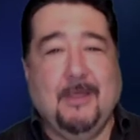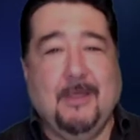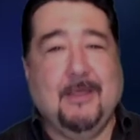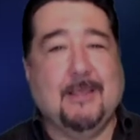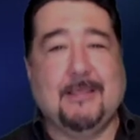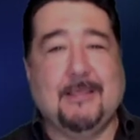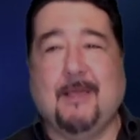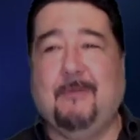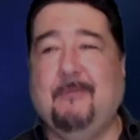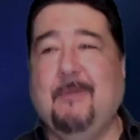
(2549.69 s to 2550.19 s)

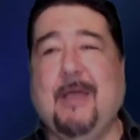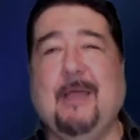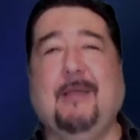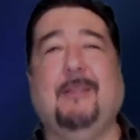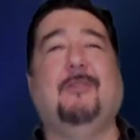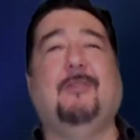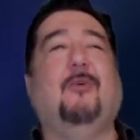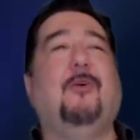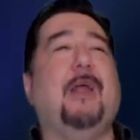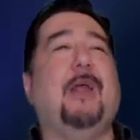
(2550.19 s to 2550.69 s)
It's like, man,
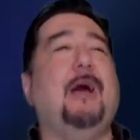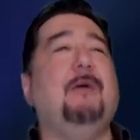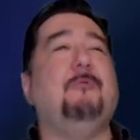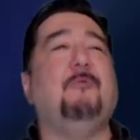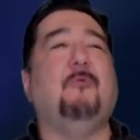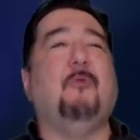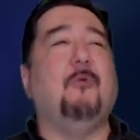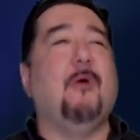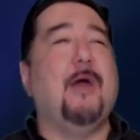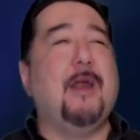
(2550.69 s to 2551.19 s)
Lord,
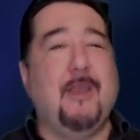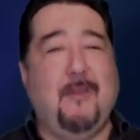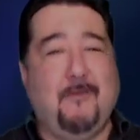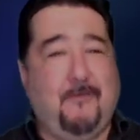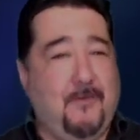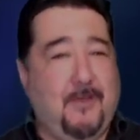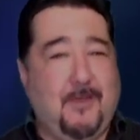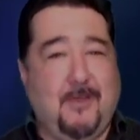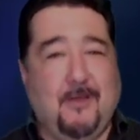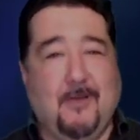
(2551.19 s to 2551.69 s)
I'm ready
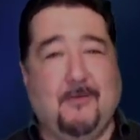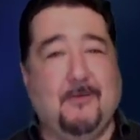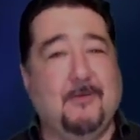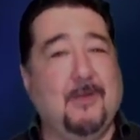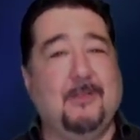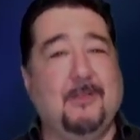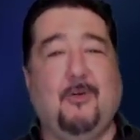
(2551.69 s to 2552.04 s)
for you.